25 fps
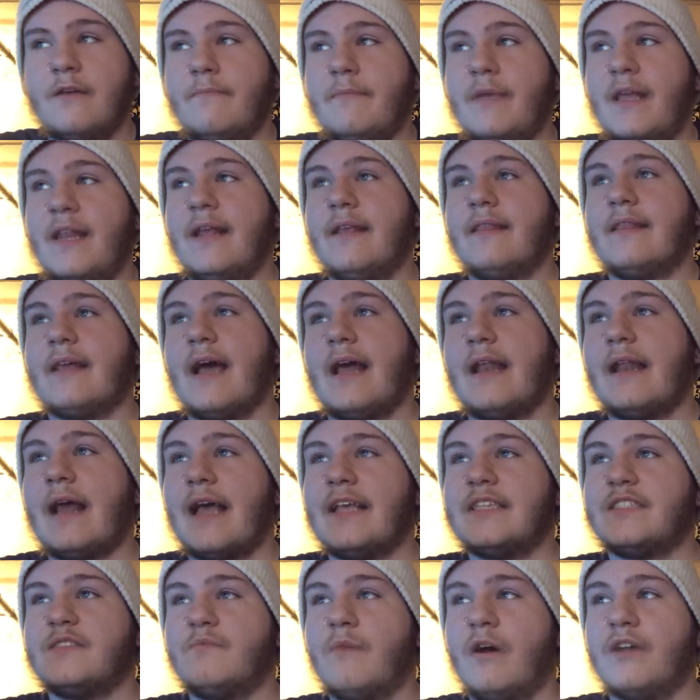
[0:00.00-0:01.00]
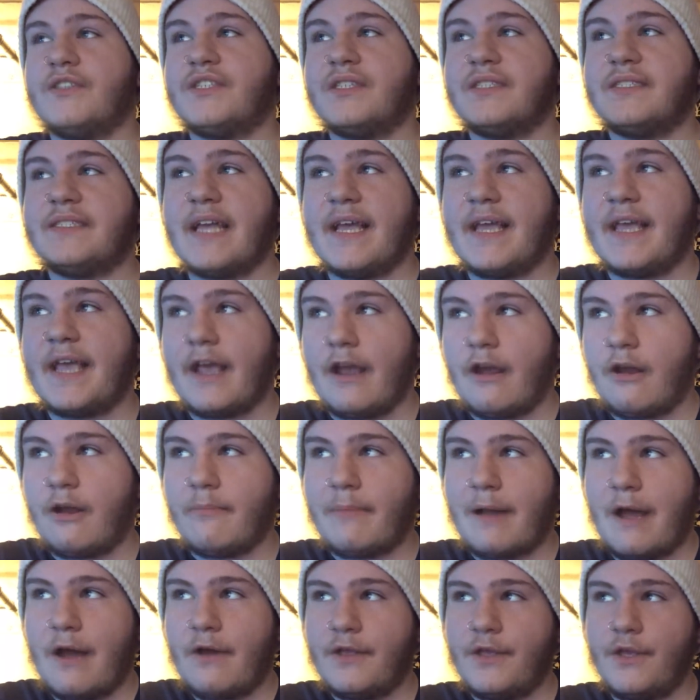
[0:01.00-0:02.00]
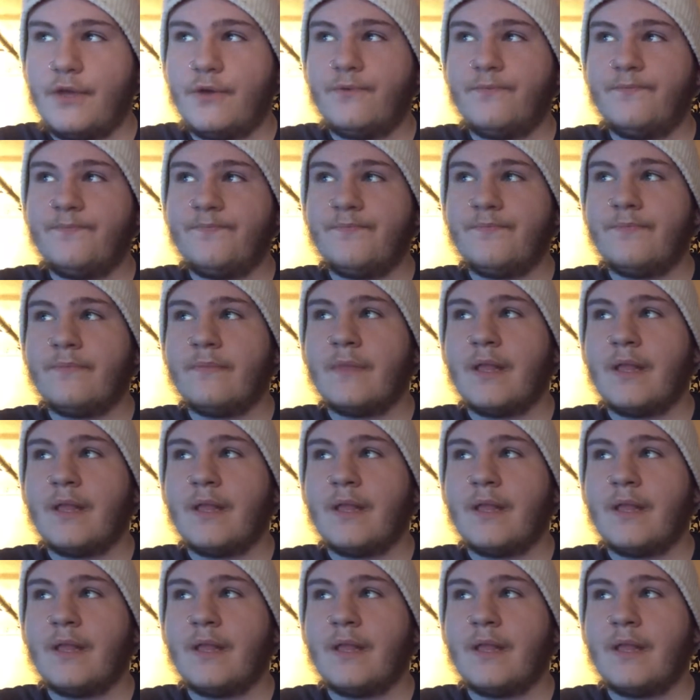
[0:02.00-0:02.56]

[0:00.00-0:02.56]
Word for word: Meaning that as much as they care about you,